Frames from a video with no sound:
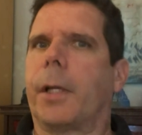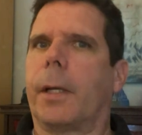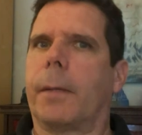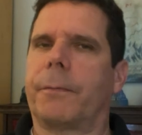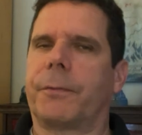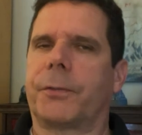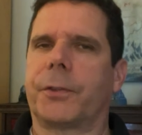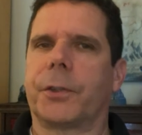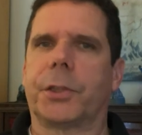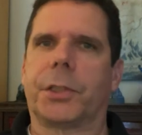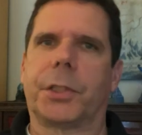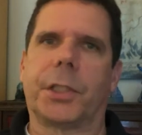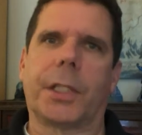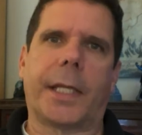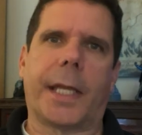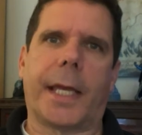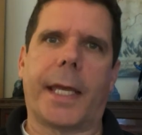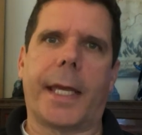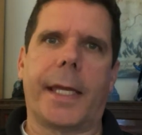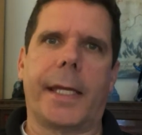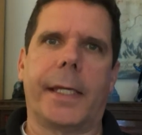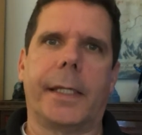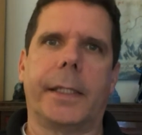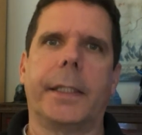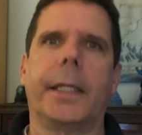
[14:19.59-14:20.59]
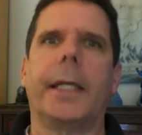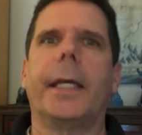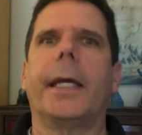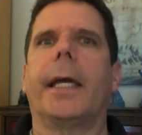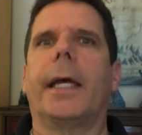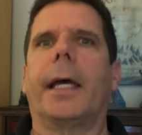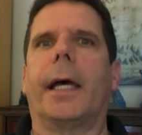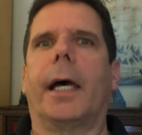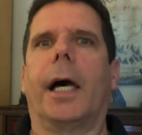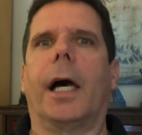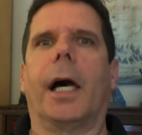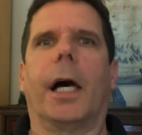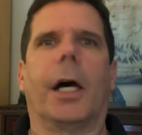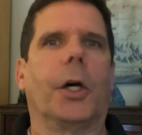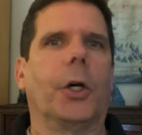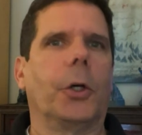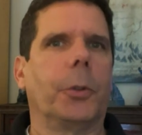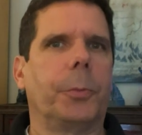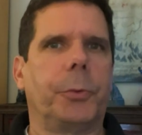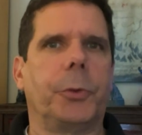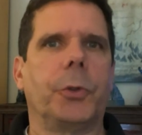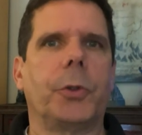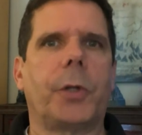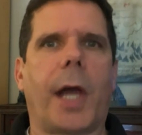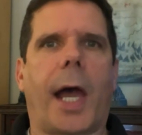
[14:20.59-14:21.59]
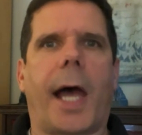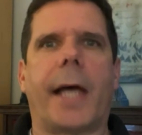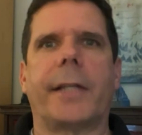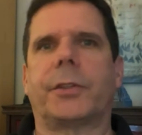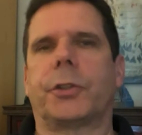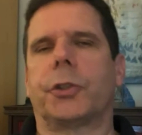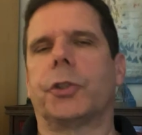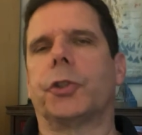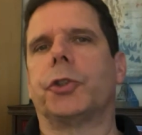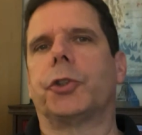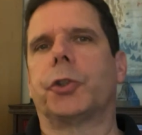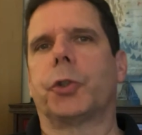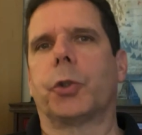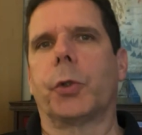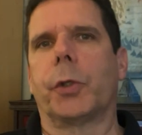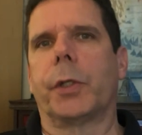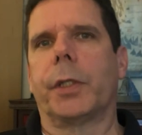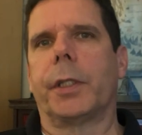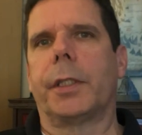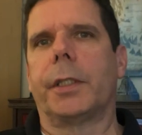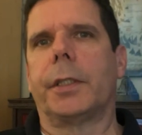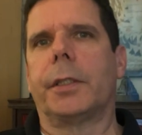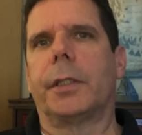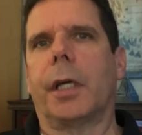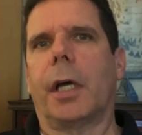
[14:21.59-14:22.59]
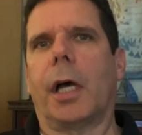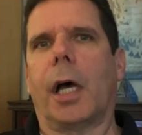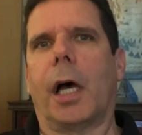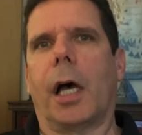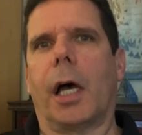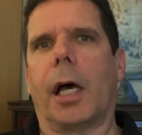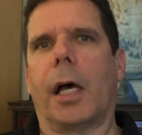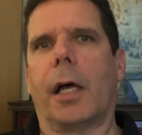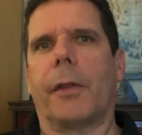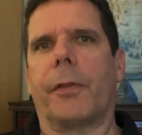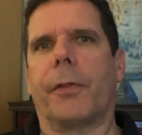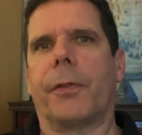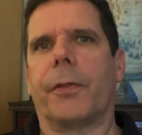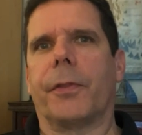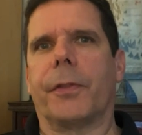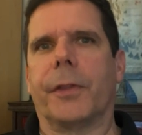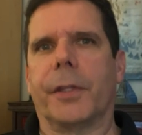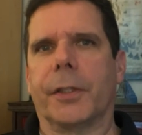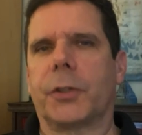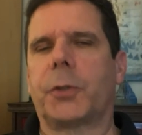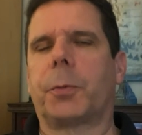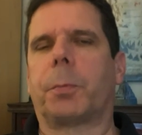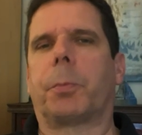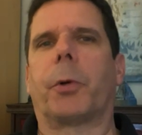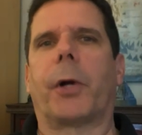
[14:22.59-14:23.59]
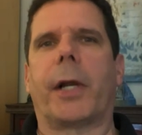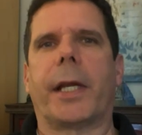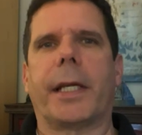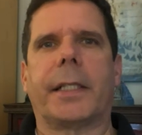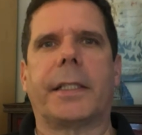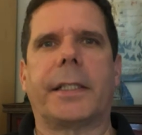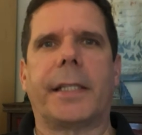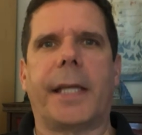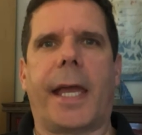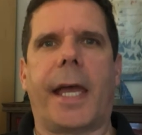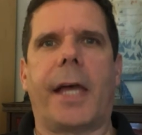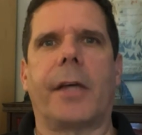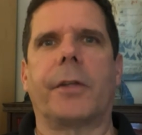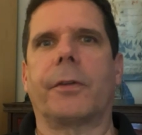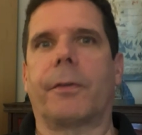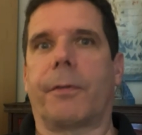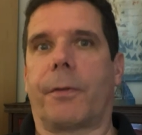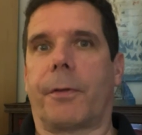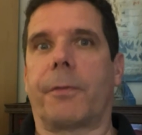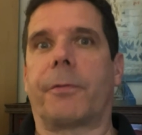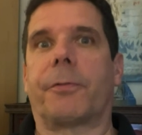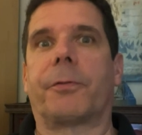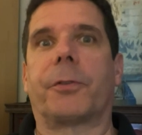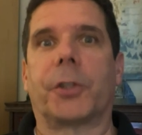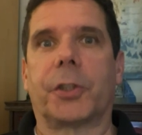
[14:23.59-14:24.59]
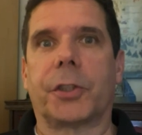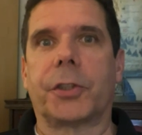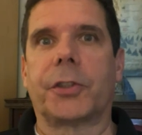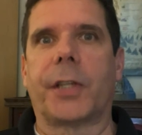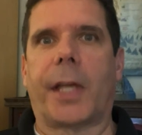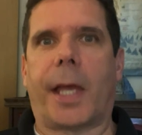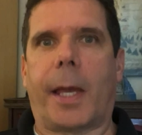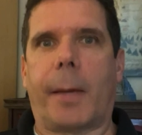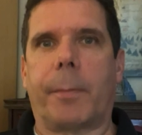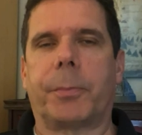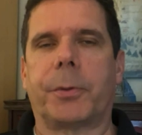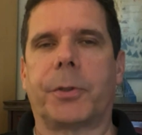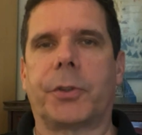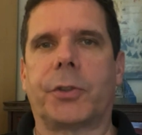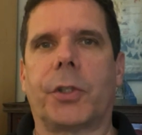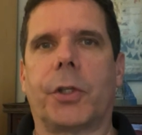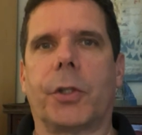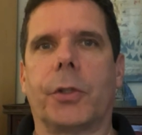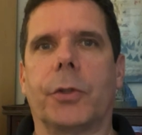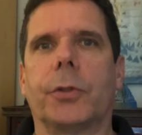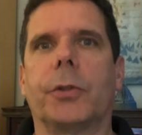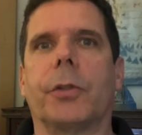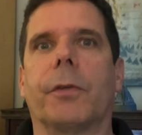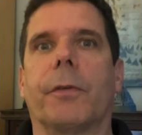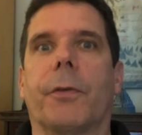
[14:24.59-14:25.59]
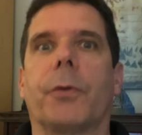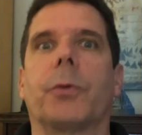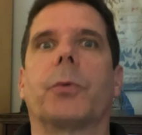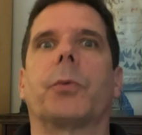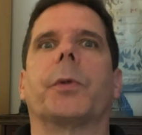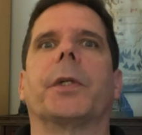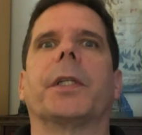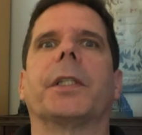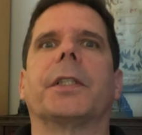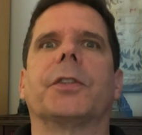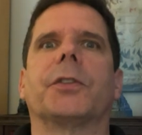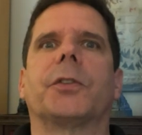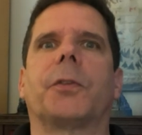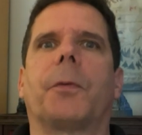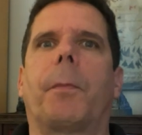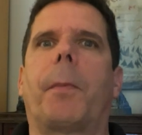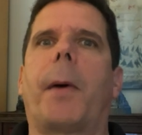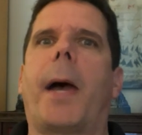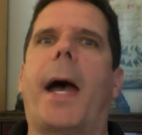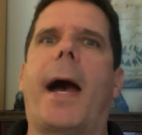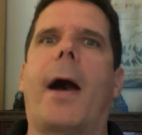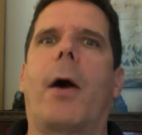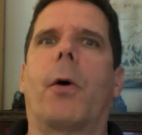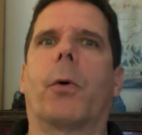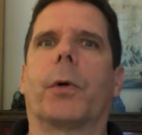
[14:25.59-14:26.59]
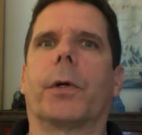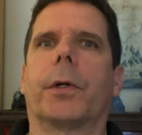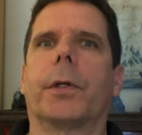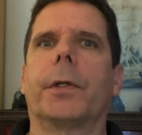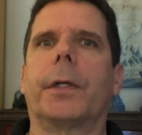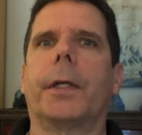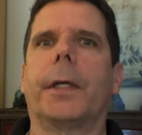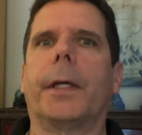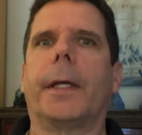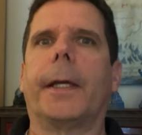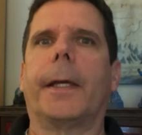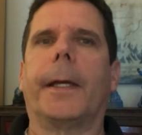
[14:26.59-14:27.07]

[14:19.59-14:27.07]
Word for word: up for today. Uh, hope you guys enjoyed uh, this breakdown of the first episode of the Rings of Power.